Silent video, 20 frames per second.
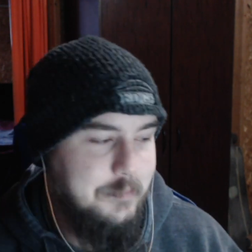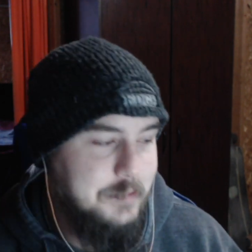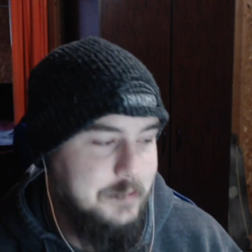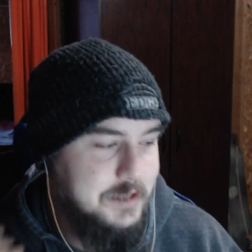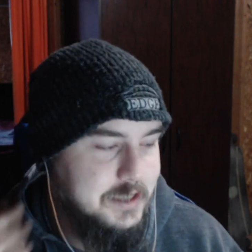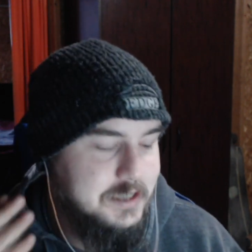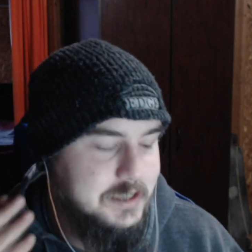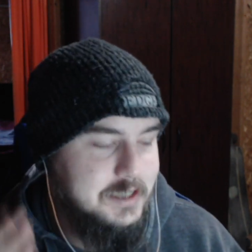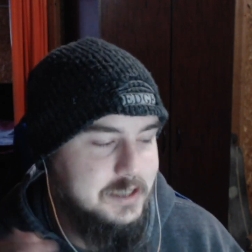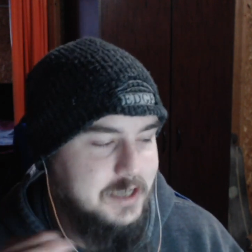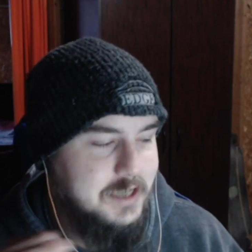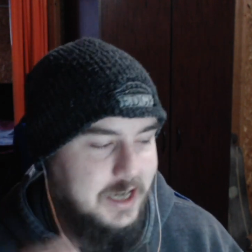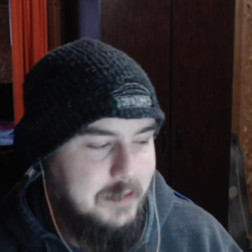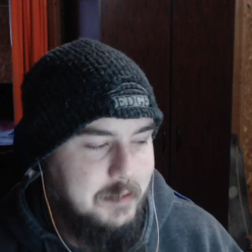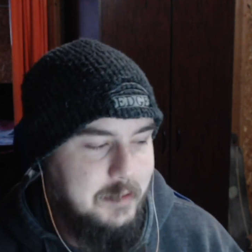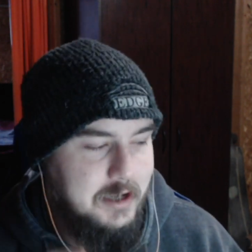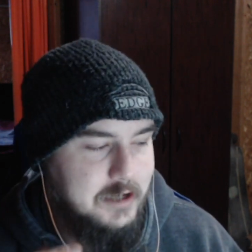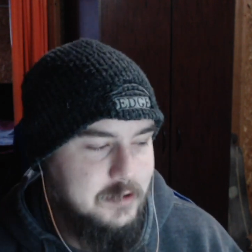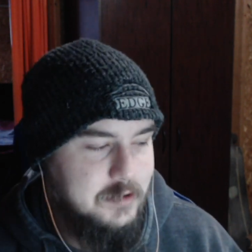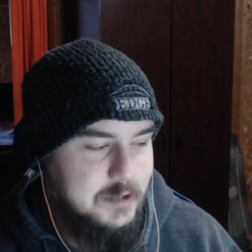But this is going to
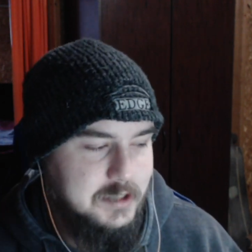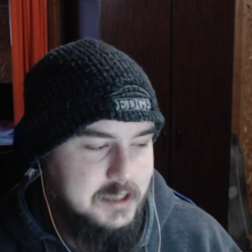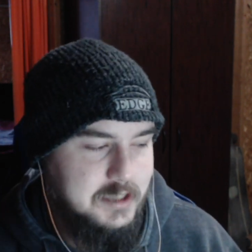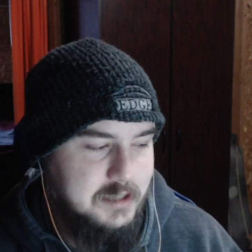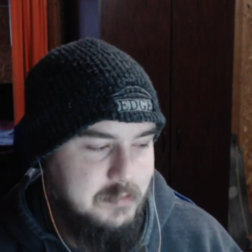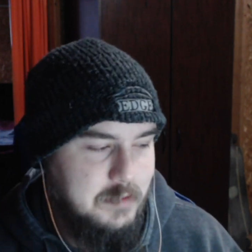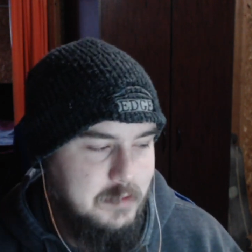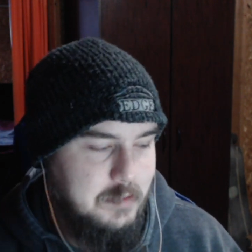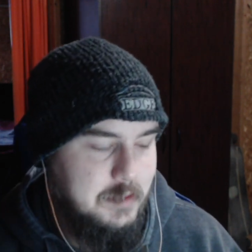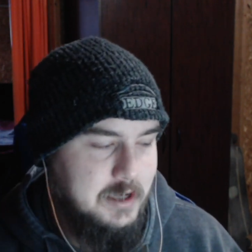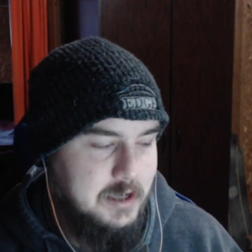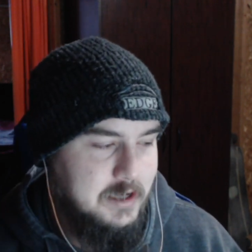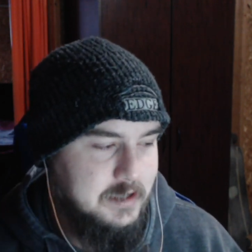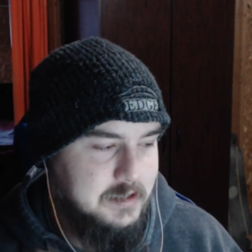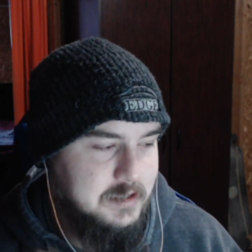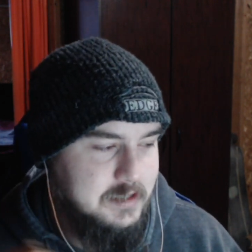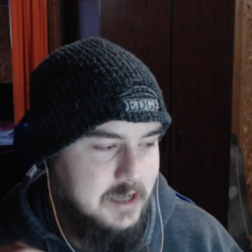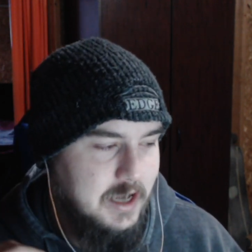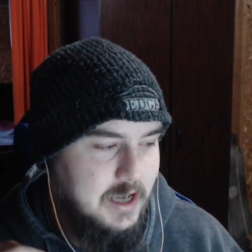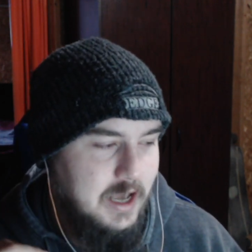be interesting to me
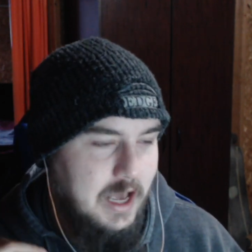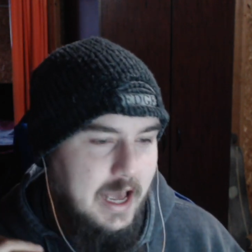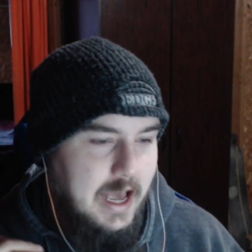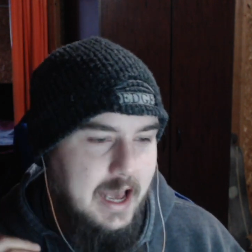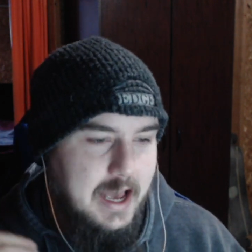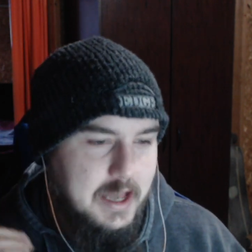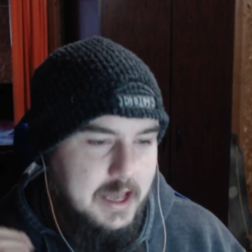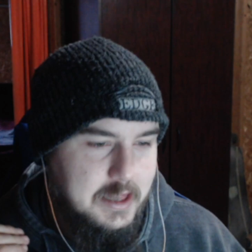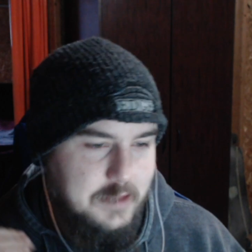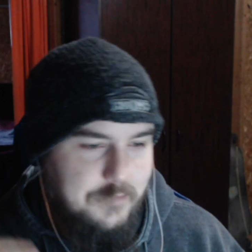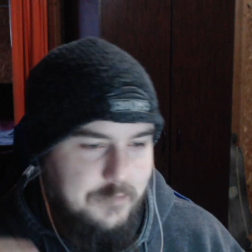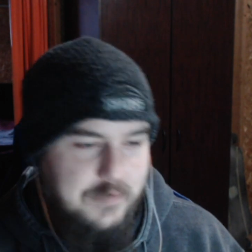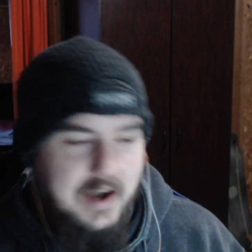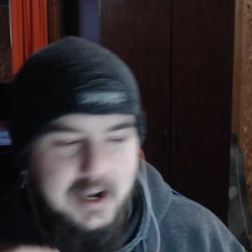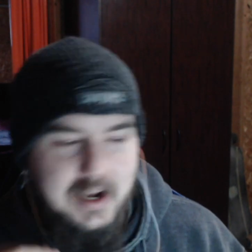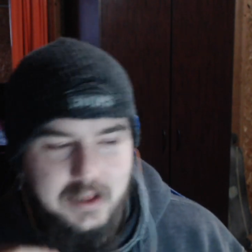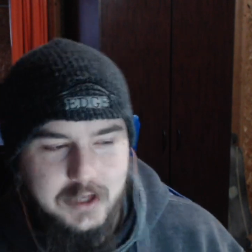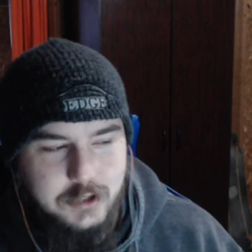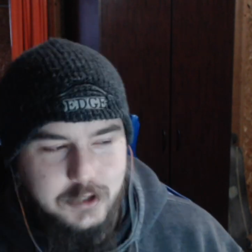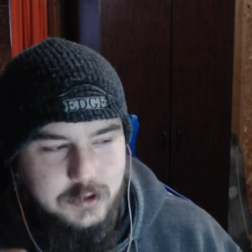because the Fat
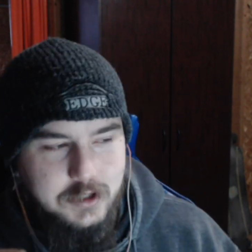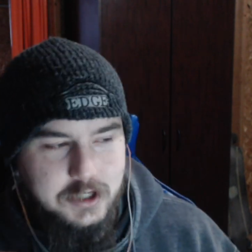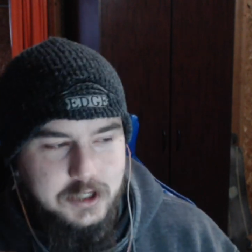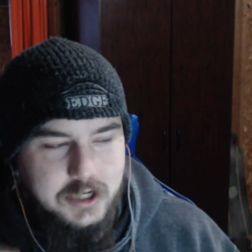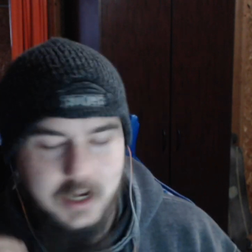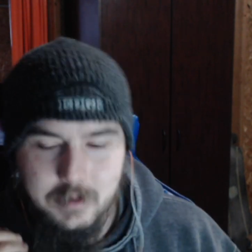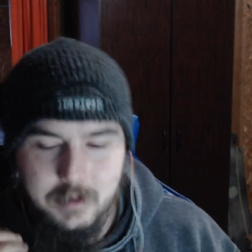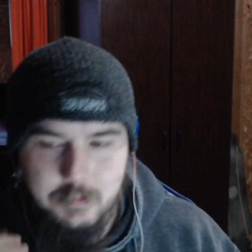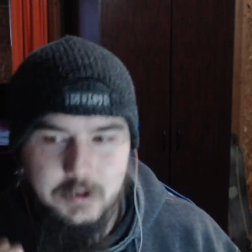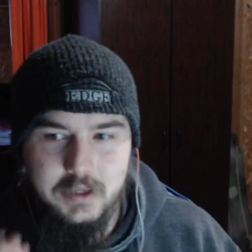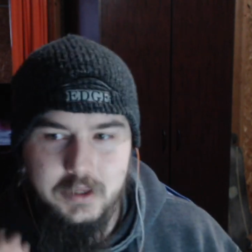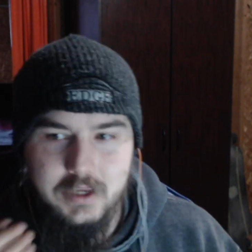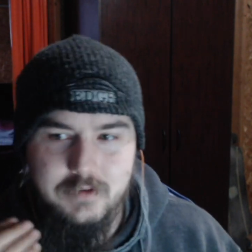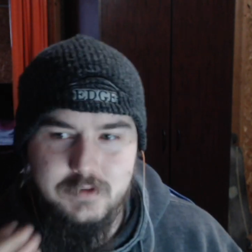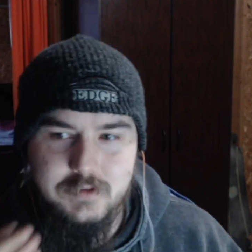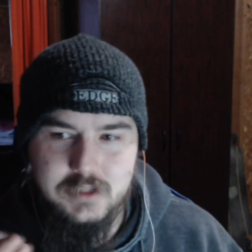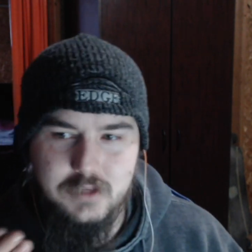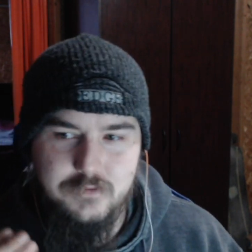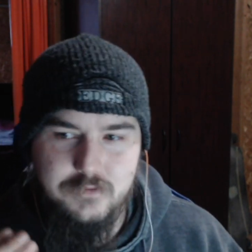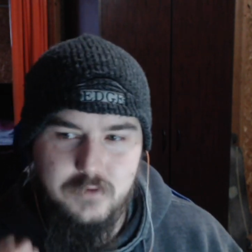Electrician, I believe,
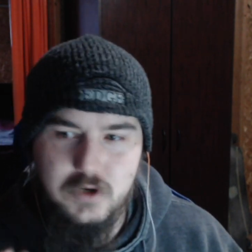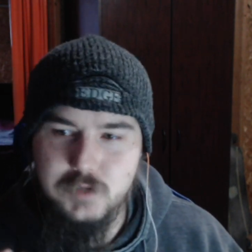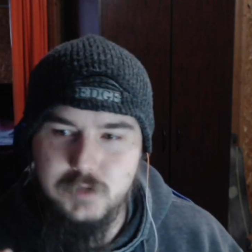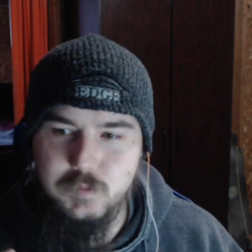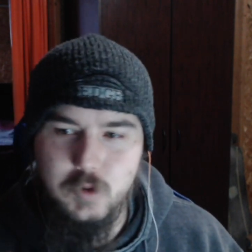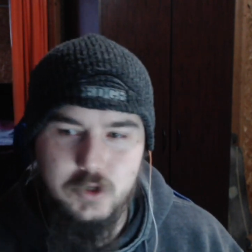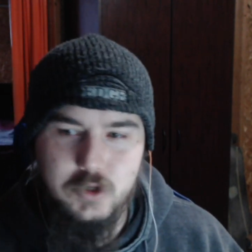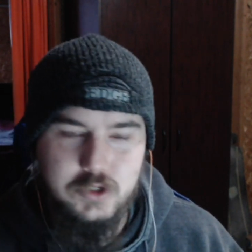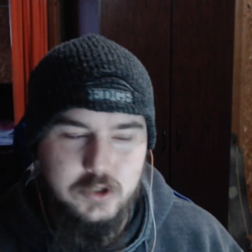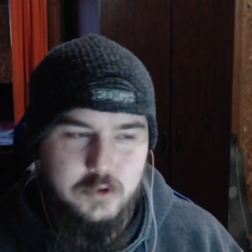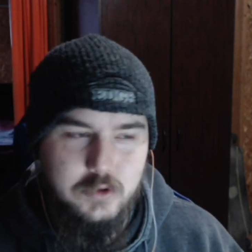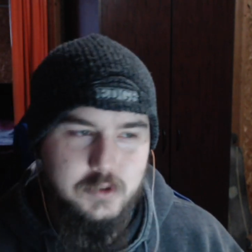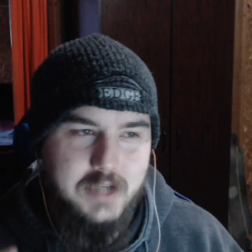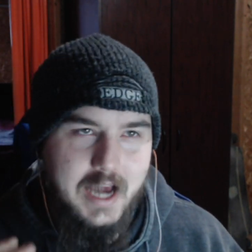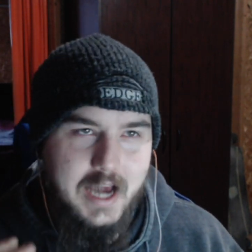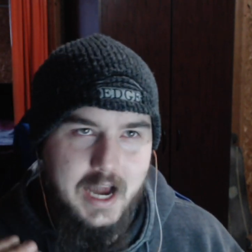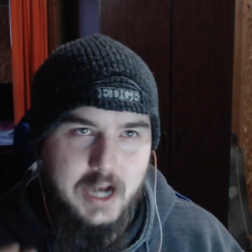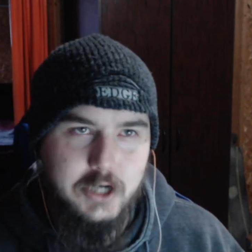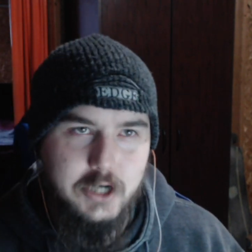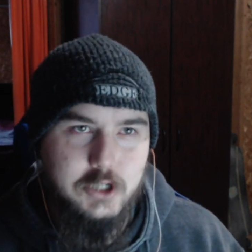is the first person who's
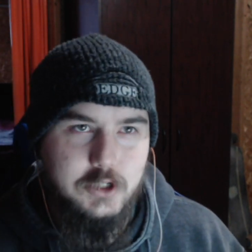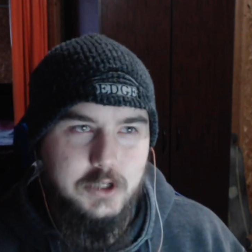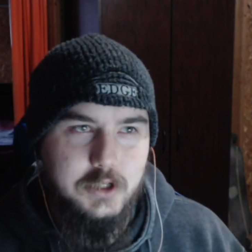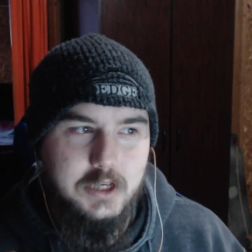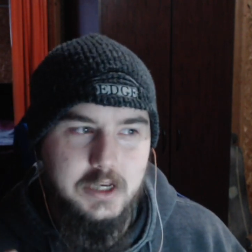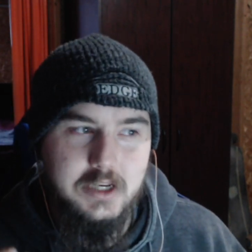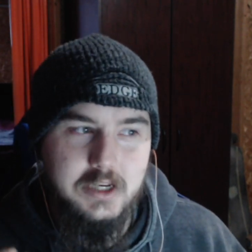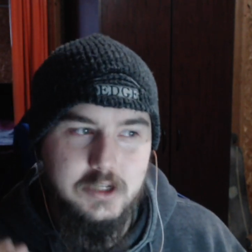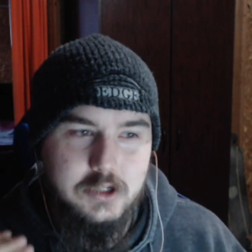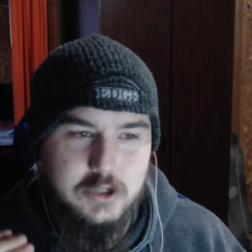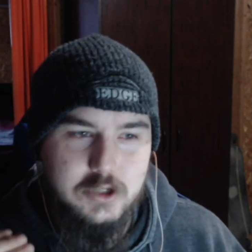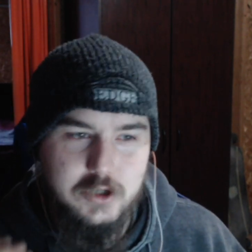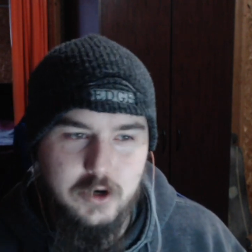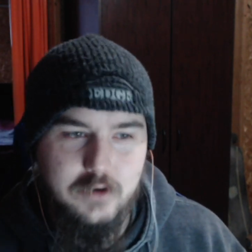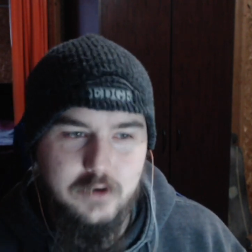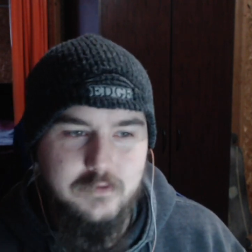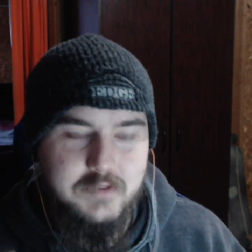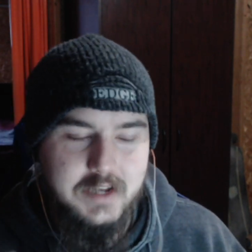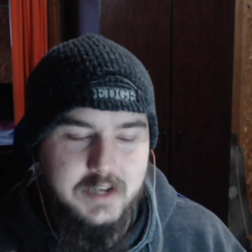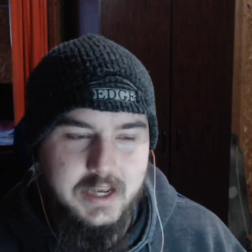actually
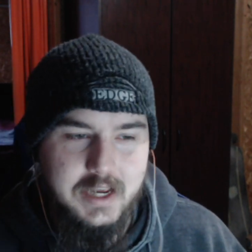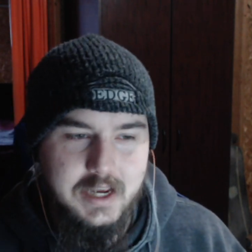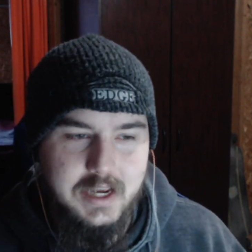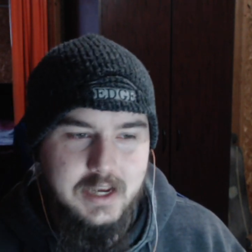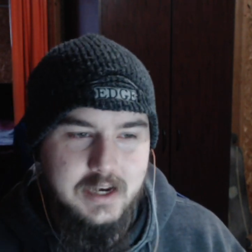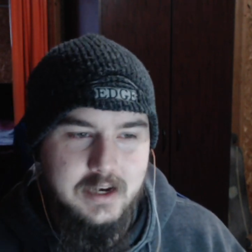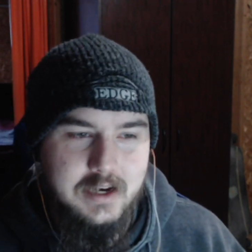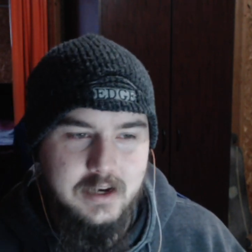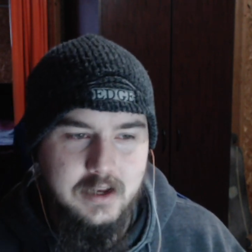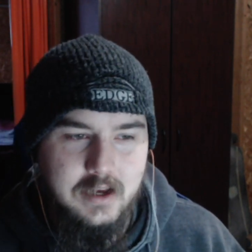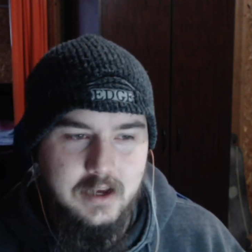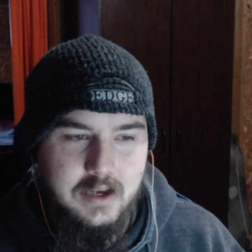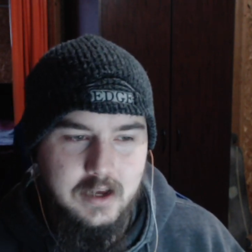served in